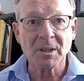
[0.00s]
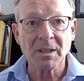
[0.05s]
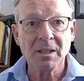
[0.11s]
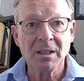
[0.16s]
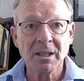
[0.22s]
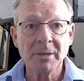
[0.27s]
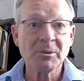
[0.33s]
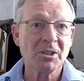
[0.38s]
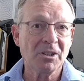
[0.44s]
It
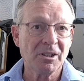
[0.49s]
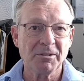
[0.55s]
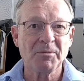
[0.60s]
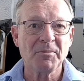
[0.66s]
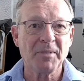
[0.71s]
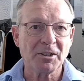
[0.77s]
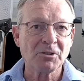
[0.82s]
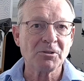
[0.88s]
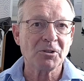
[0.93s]
was another
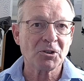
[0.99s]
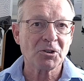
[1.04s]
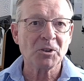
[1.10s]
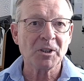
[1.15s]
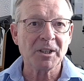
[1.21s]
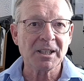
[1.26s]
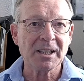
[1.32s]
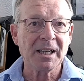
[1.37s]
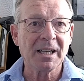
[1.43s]
adventure in
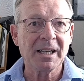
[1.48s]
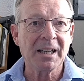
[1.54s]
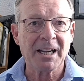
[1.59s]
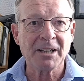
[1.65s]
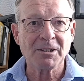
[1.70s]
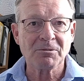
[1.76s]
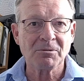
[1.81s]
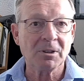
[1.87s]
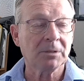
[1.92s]
Australia,
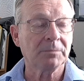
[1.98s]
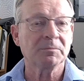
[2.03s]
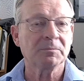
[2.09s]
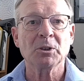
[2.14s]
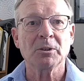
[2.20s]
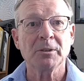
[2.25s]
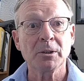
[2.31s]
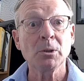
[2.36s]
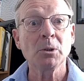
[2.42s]

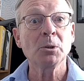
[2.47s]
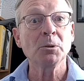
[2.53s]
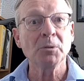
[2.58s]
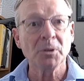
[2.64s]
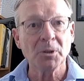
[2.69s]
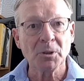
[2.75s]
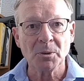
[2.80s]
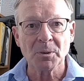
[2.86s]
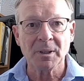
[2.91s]

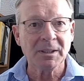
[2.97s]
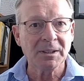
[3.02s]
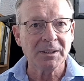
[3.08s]
Uluru and